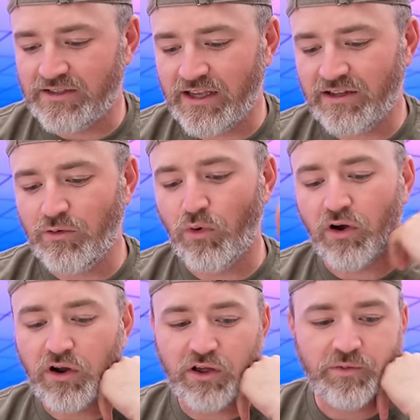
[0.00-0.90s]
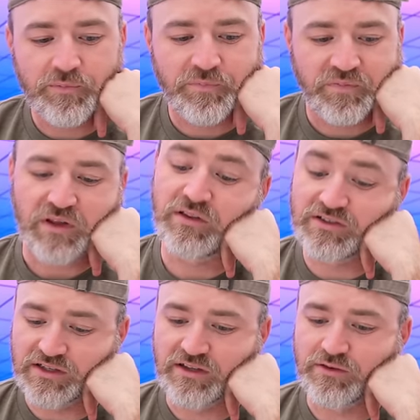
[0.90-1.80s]
daily work.
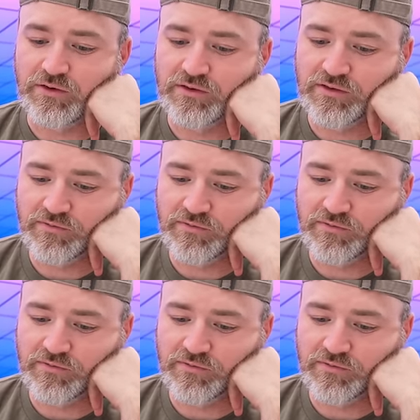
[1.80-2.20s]
There's another